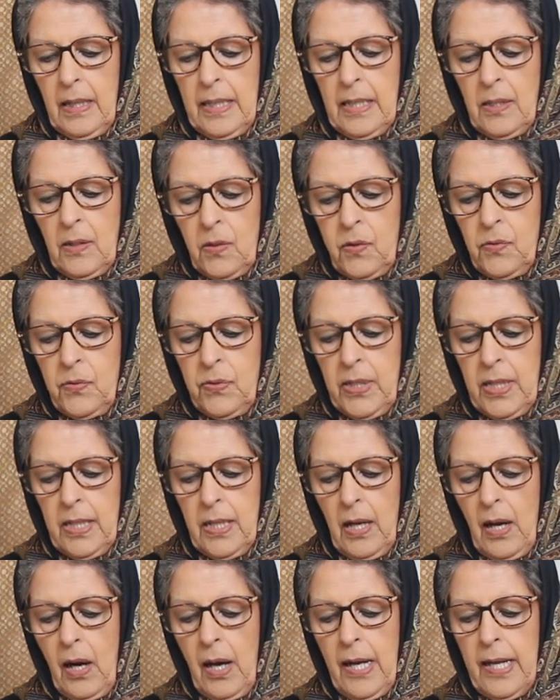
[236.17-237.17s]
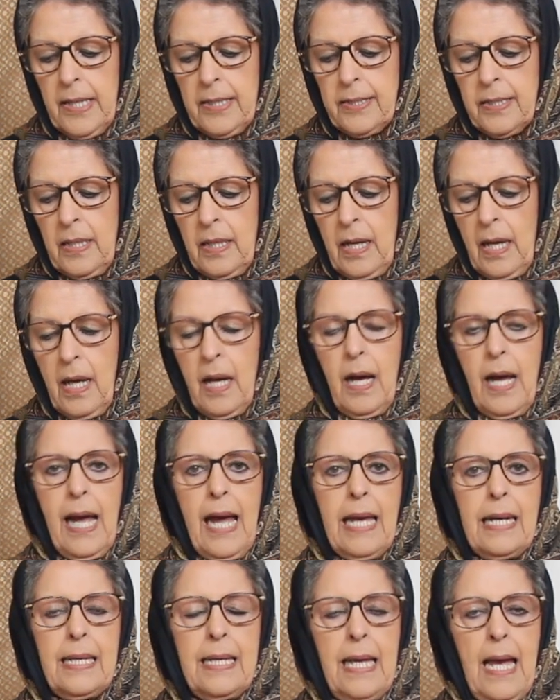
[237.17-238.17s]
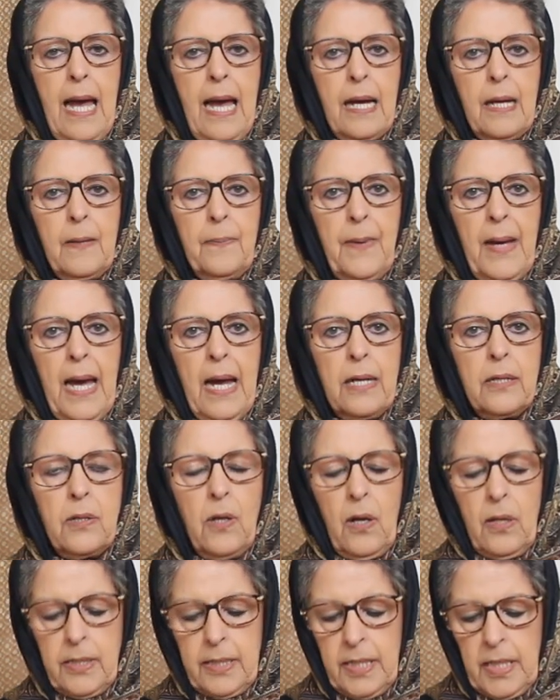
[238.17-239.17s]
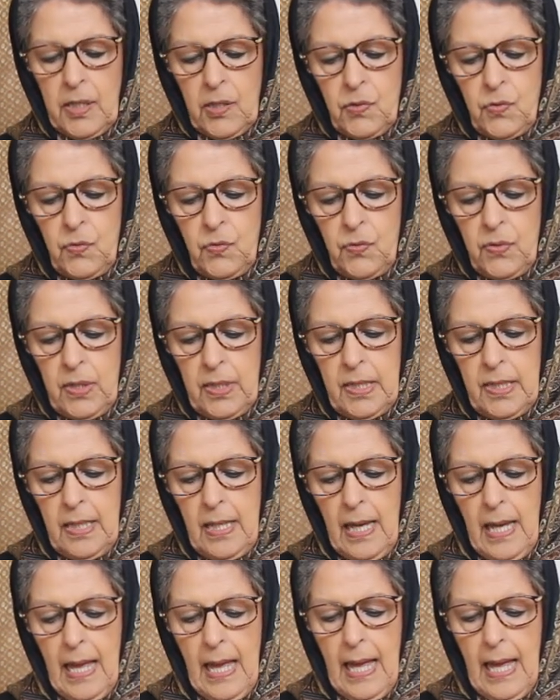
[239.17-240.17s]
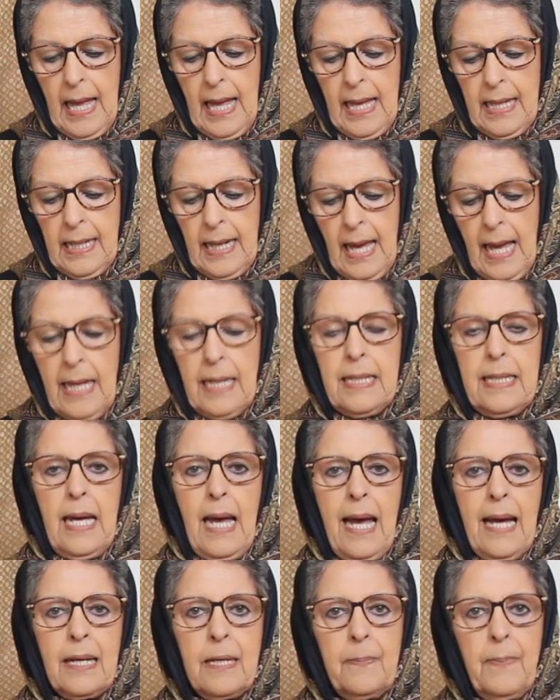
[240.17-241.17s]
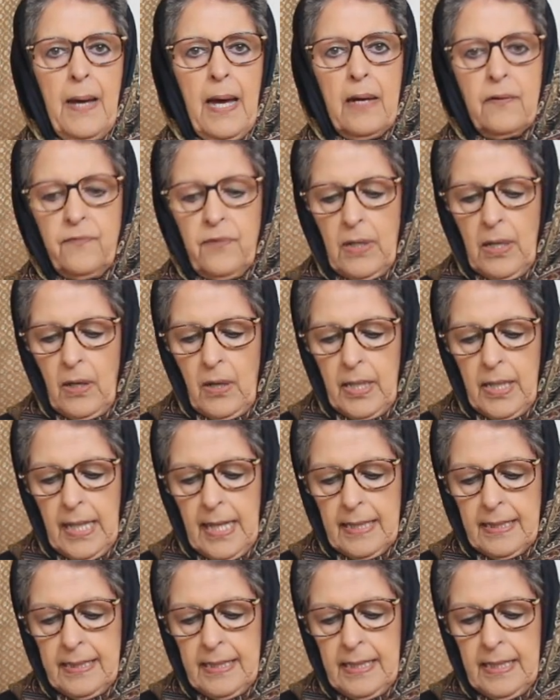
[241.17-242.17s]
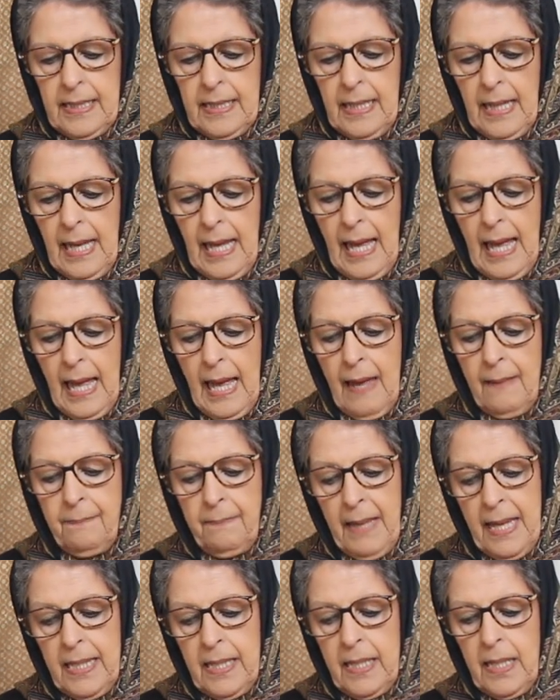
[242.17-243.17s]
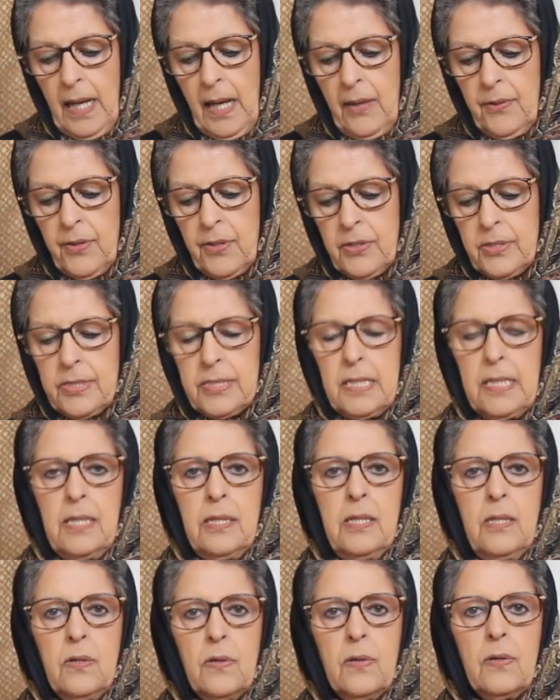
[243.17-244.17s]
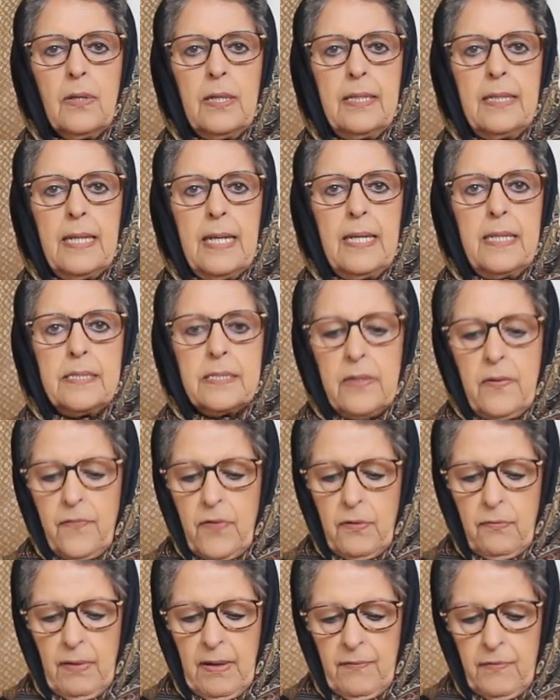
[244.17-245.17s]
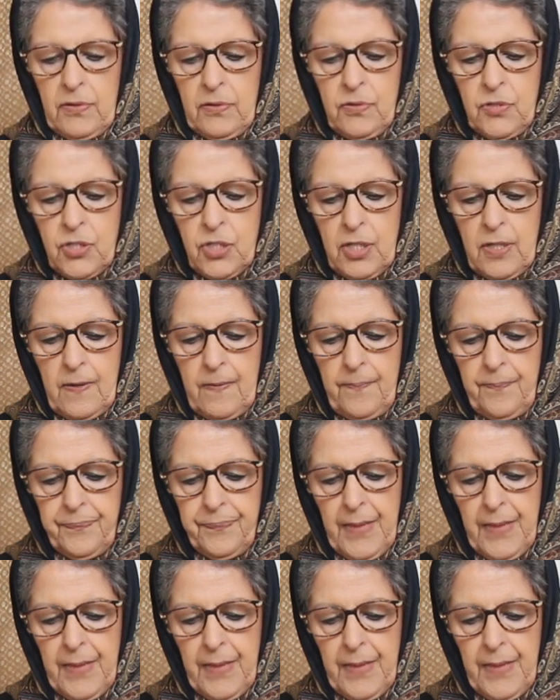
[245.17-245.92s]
including Ayatollah Ali Akbar Natiq Nouri and Ali Akbar Velayati, and many others in the early days of the revolution.